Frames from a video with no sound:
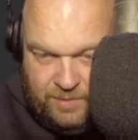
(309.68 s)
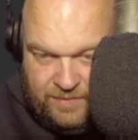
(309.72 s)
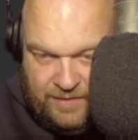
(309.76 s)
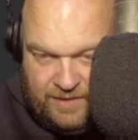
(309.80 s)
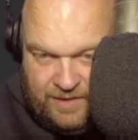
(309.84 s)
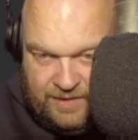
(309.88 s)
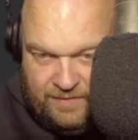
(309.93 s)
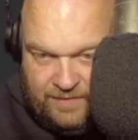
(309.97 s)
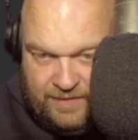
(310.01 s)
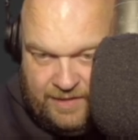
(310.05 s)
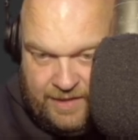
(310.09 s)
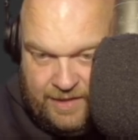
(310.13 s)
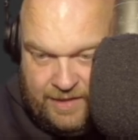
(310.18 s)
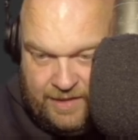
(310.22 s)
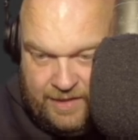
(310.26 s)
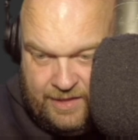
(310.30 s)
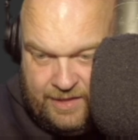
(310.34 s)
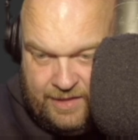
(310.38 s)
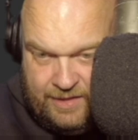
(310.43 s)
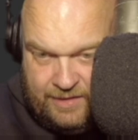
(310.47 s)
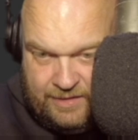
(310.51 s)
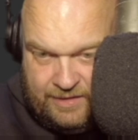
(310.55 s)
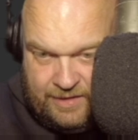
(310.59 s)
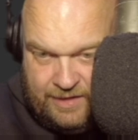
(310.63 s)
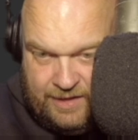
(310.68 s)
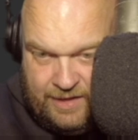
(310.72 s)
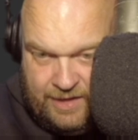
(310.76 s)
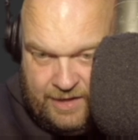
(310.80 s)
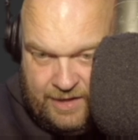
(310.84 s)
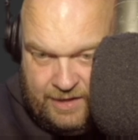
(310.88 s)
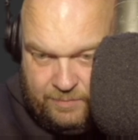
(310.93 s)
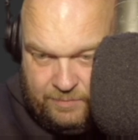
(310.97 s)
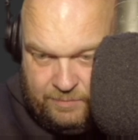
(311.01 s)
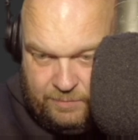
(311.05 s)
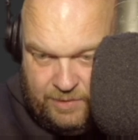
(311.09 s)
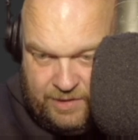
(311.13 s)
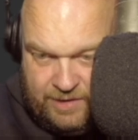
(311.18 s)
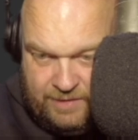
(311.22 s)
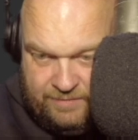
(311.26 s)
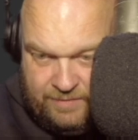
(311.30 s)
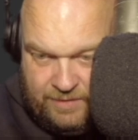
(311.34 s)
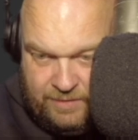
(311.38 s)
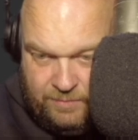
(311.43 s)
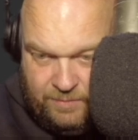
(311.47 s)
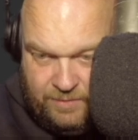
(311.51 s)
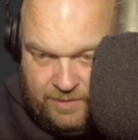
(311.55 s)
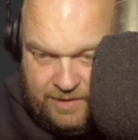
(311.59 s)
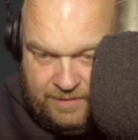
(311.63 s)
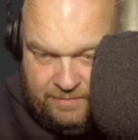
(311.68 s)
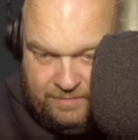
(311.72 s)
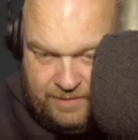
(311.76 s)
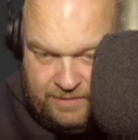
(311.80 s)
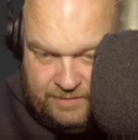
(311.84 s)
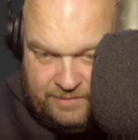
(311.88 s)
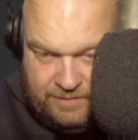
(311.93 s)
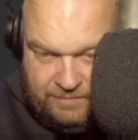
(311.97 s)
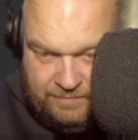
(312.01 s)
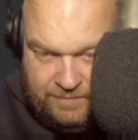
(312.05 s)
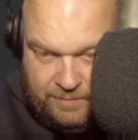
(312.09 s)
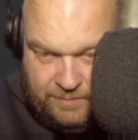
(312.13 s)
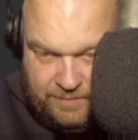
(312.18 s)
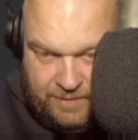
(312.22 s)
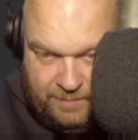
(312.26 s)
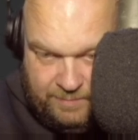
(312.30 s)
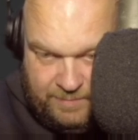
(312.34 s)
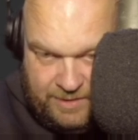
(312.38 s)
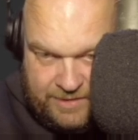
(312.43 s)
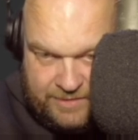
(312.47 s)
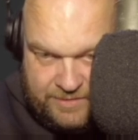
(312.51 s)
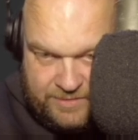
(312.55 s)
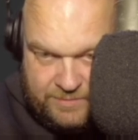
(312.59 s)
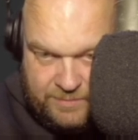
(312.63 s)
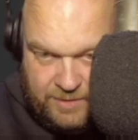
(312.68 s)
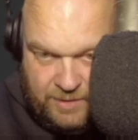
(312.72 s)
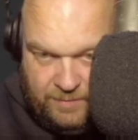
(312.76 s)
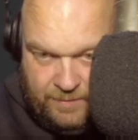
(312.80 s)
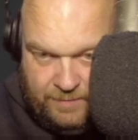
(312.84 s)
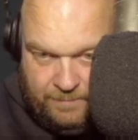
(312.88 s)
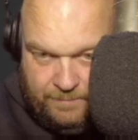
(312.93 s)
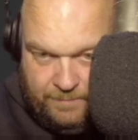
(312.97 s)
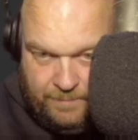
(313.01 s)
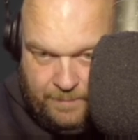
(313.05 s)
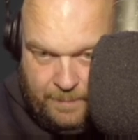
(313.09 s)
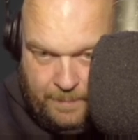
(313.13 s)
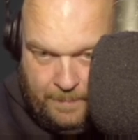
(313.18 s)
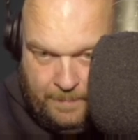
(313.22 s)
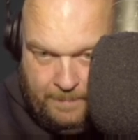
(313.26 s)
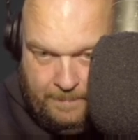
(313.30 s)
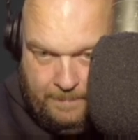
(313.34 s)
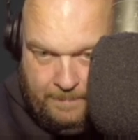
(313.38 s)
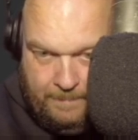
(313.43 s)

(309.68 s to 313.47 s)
Put that there. Yeah, whatever. Don't even know what that means. Go on.